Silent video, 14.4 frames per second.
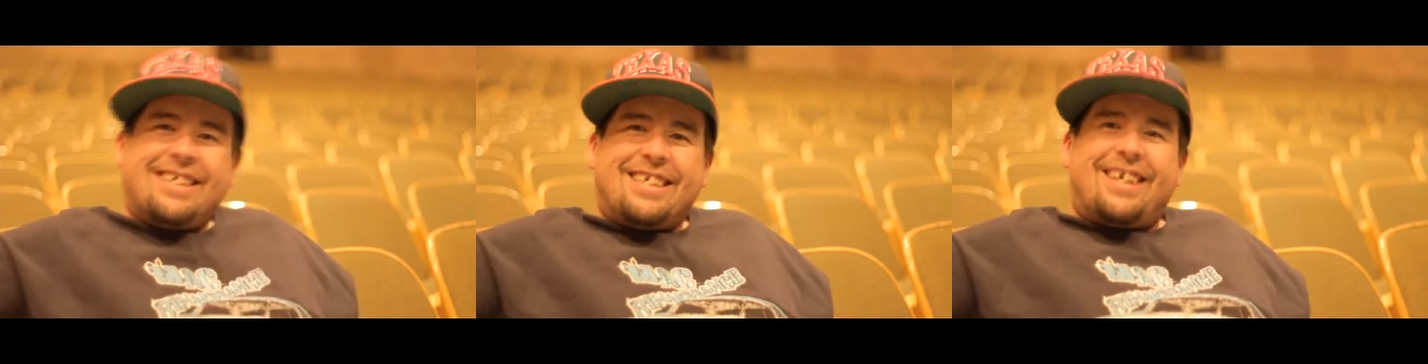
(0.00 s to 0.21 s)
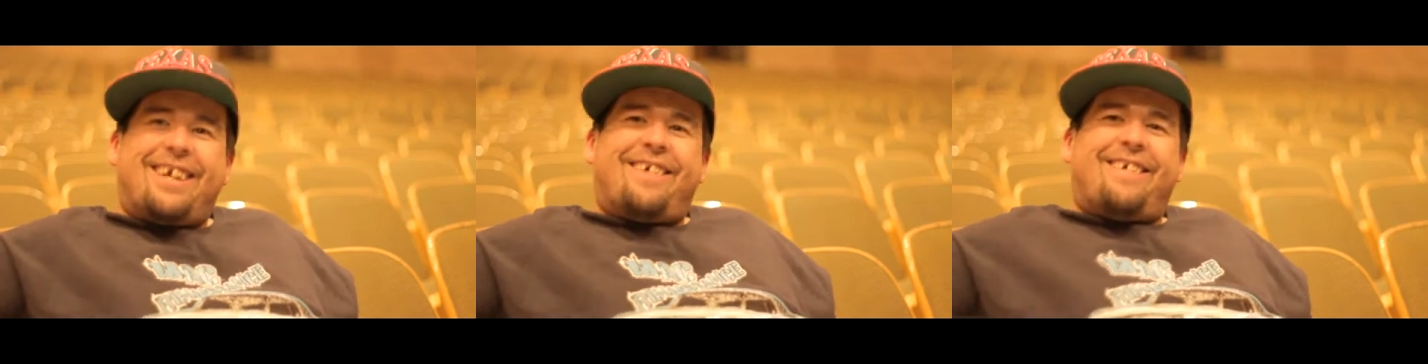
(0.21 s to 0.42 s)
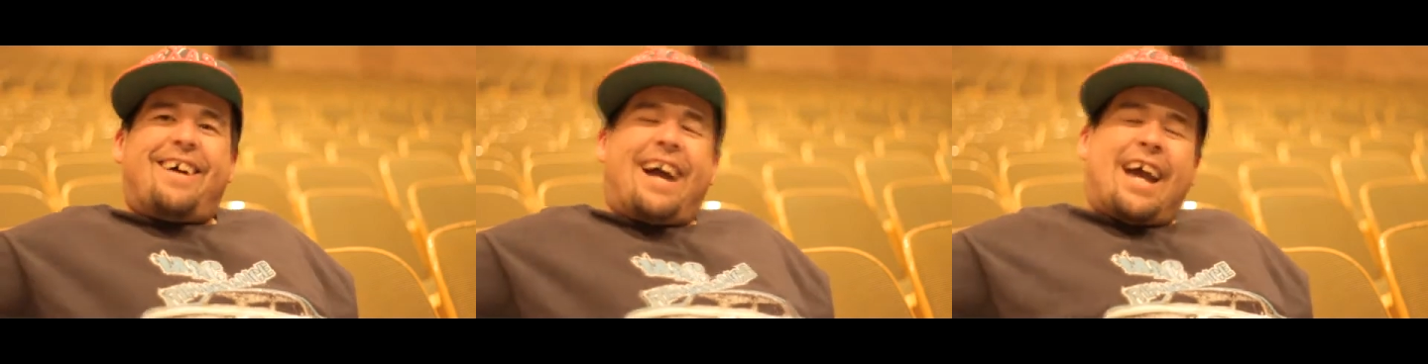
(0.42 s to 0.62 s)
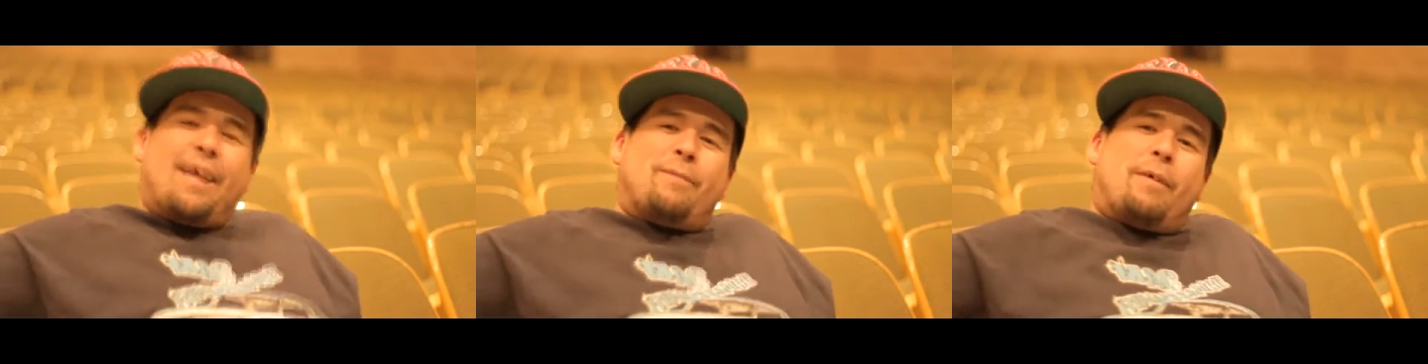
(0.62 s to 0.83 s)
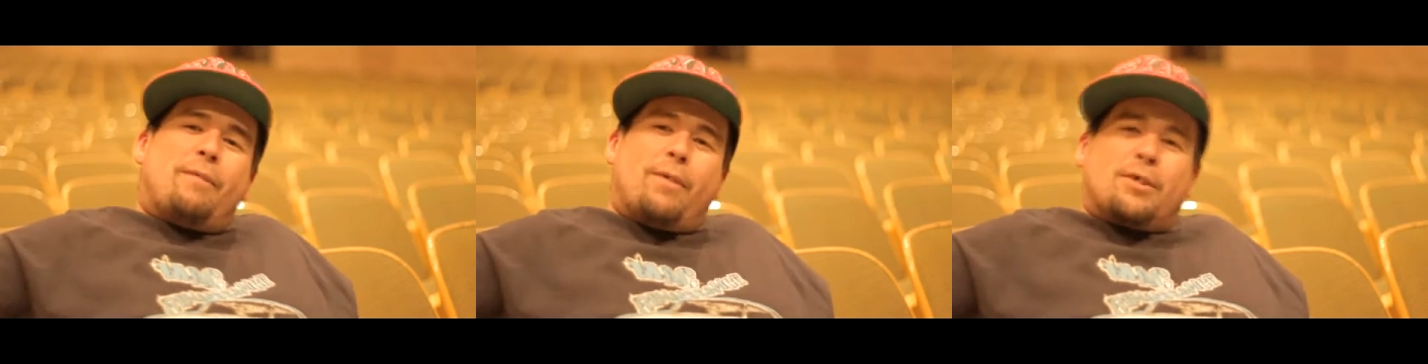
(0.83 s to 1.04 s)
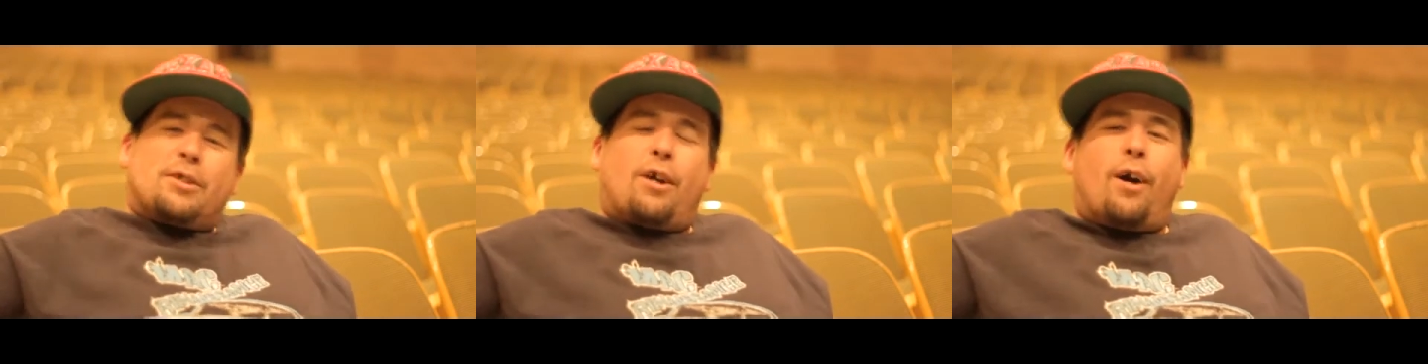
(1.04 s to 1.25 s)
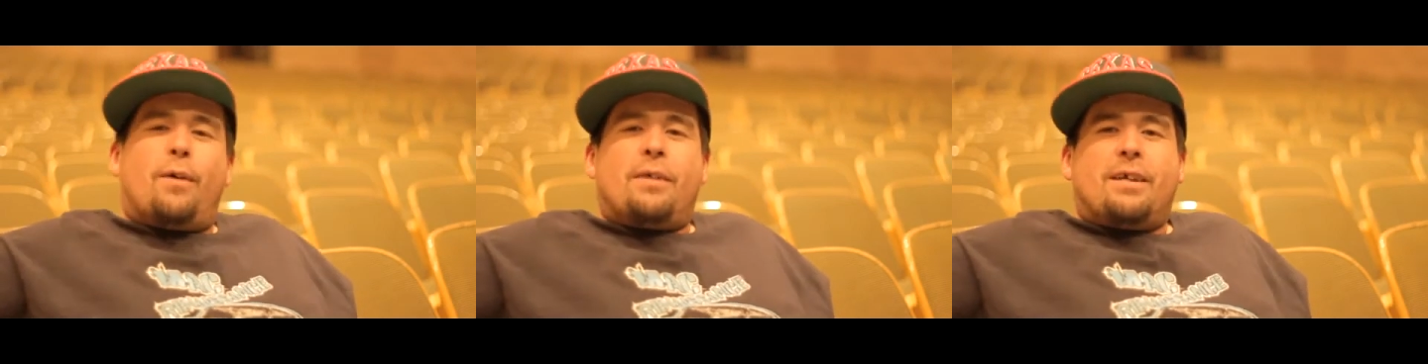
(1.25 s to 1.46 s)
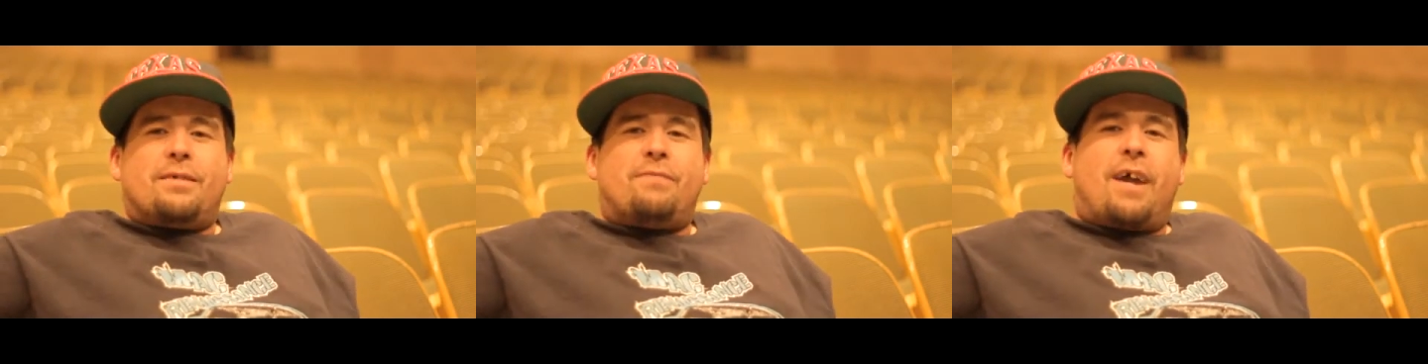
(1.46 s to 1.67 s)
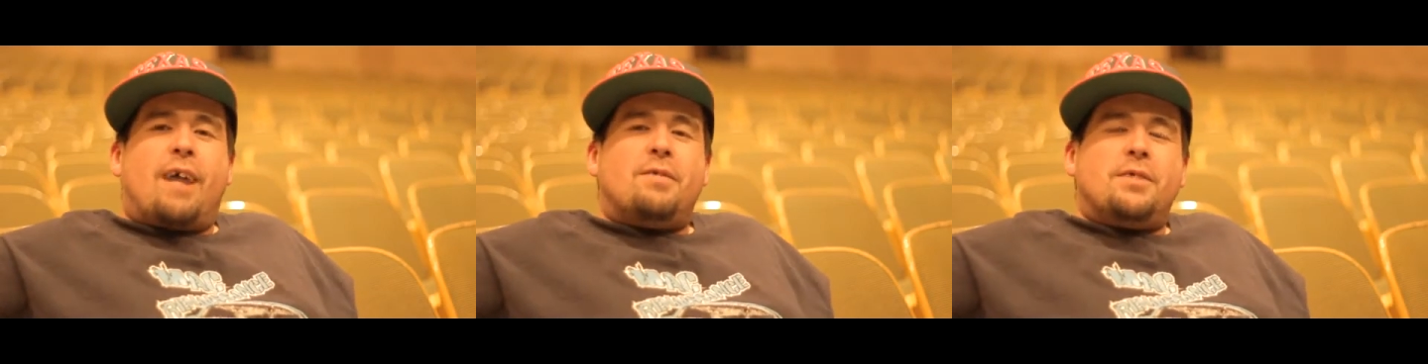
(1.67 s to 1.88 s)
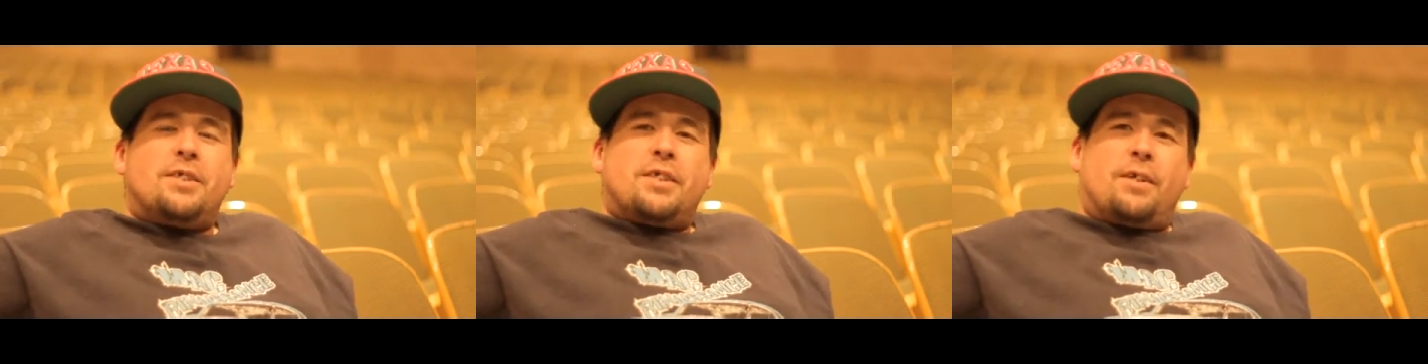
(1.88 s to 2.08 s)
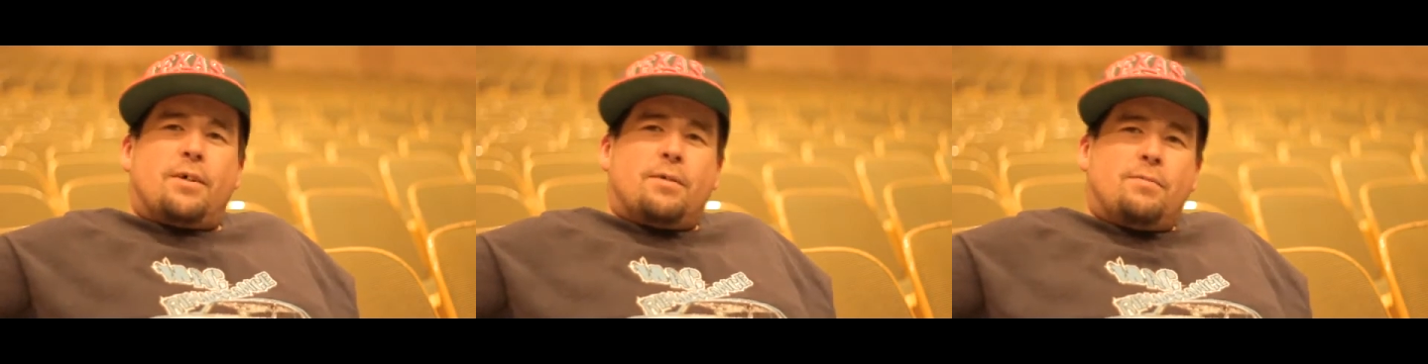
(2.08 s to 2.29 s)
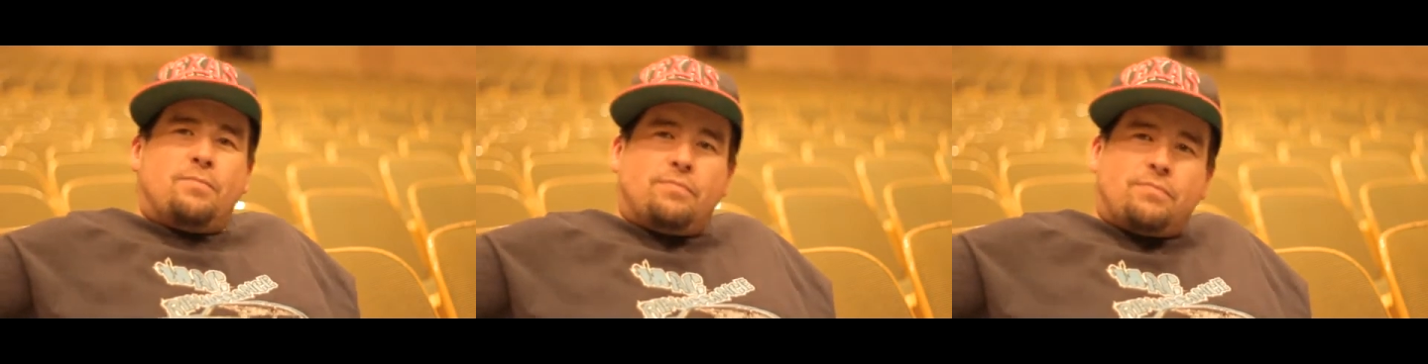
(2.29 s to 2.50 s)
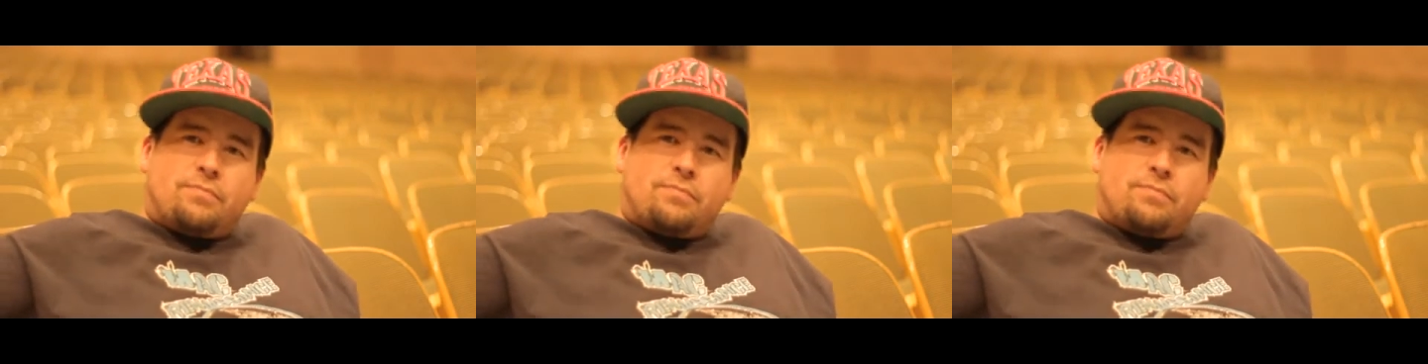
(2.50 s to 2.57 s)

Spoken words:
you know, I had my first car when I was 5 years old.